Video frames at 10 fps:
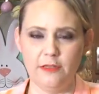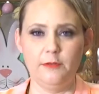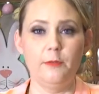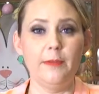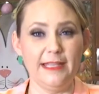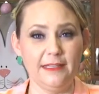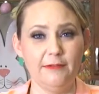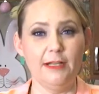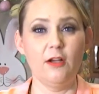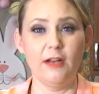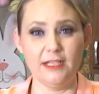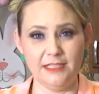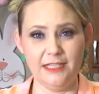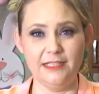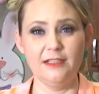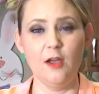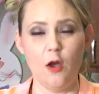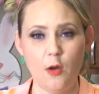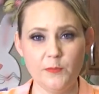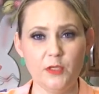If you make the ricotta cheese
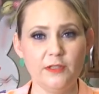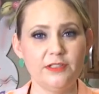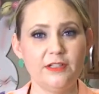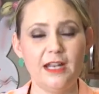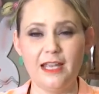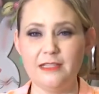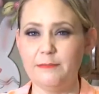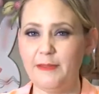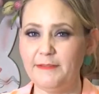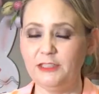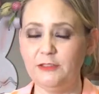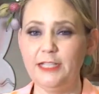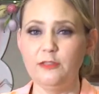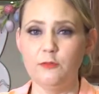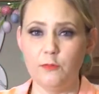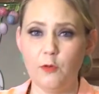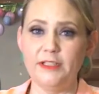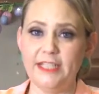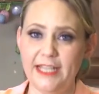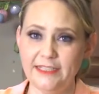option, it's gonna last maybe 3 to 4
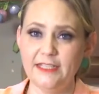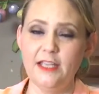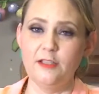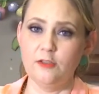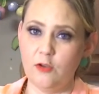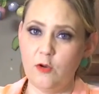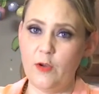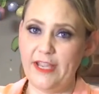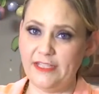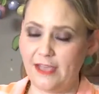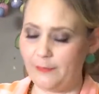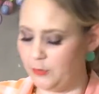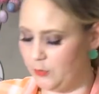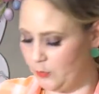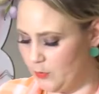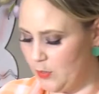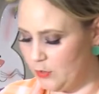days, so it's up to you.